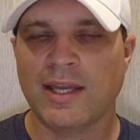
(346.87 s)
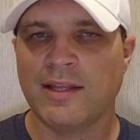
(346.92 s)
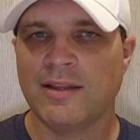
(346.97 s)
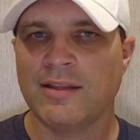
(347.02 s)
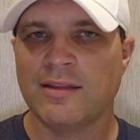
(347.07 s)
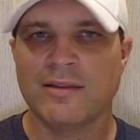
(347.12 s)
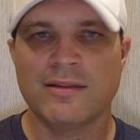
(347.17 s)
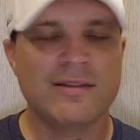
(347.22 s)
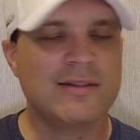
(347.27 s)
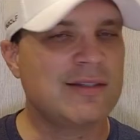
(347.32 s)

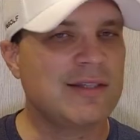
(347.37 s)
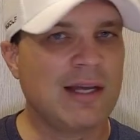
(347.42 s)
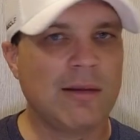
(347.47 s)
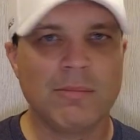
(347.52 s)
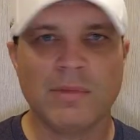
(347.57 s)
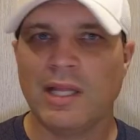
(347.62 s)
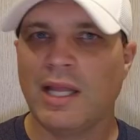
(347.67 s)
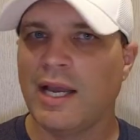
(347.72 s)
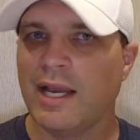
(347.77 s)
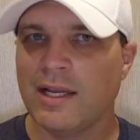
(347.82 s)
and
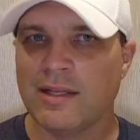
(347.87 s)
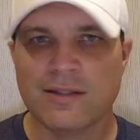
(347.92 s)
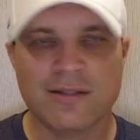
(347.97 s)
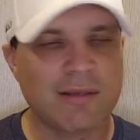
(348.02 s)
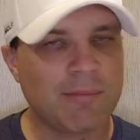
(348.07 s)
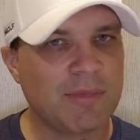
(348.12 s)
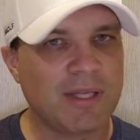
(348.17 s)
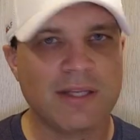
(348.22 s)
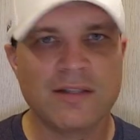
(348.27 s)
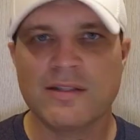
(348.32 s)

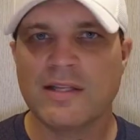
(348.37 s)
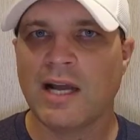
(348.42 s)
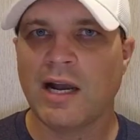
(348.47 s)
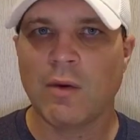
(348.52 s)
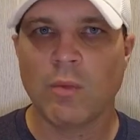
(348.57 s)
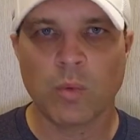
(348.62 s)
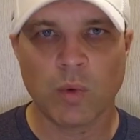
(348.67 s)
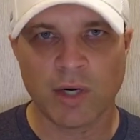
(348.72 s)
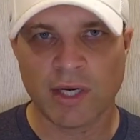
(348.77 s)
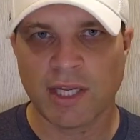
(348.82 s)
something's
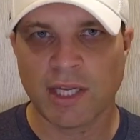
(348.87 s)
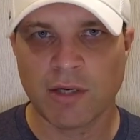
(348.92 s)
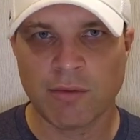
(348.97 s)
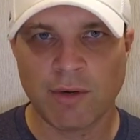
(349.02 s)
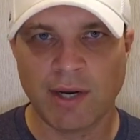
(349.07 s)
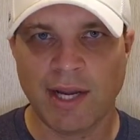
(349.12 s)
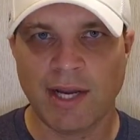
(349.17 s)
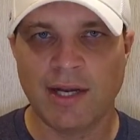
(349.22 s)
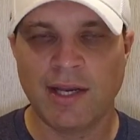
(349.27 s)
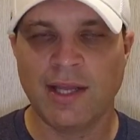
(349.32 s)
not working
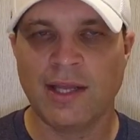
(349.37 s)
right.